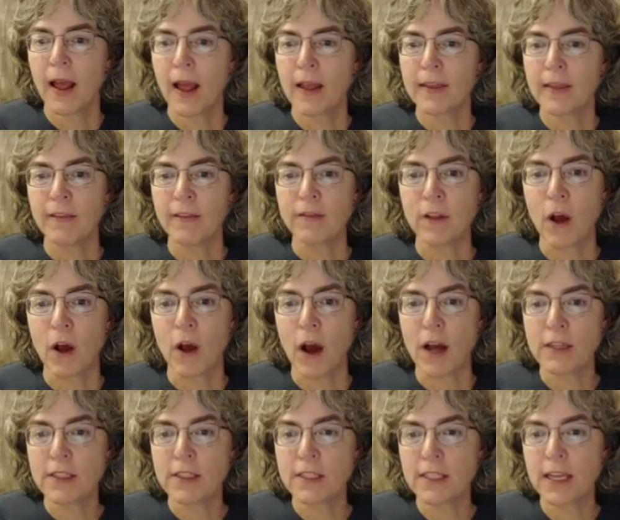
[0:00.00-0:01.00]
They've
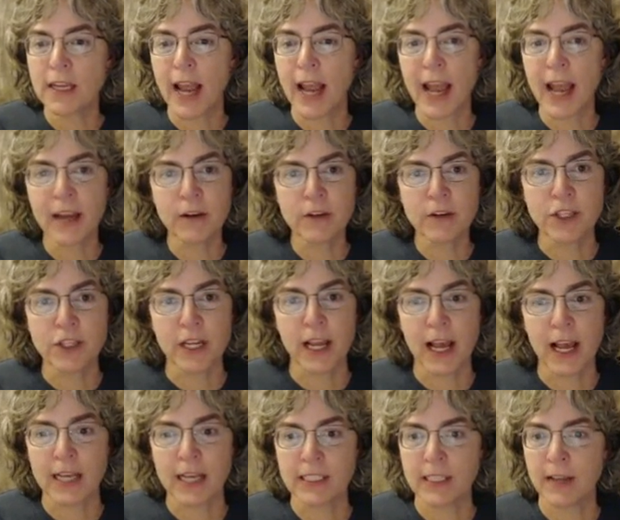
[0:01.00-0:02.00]
lost energy
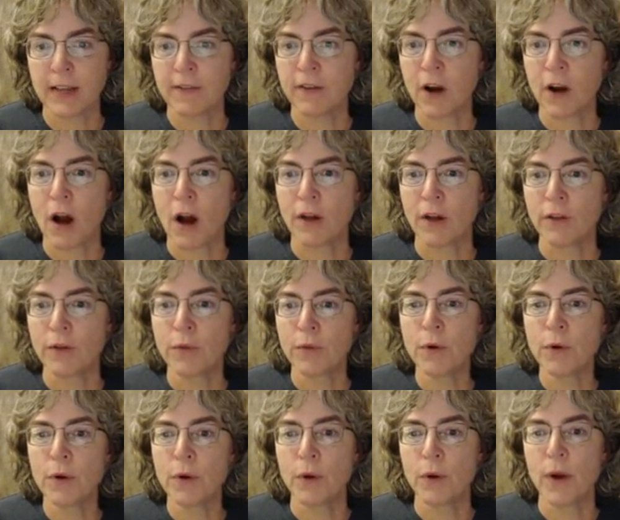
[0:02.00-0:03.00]
as they've gone
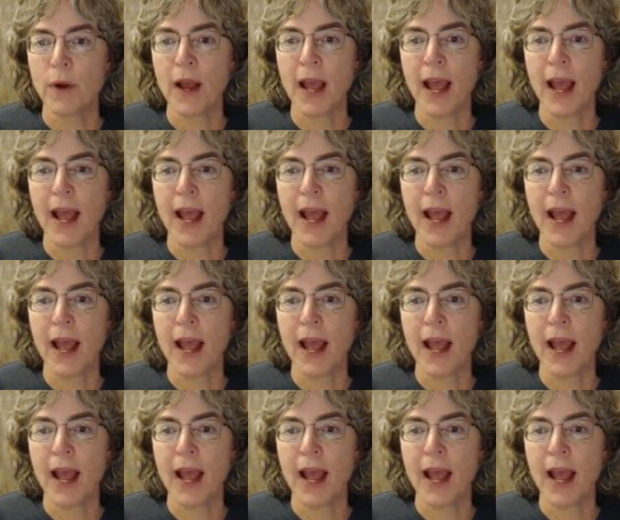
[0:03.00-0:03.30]
through,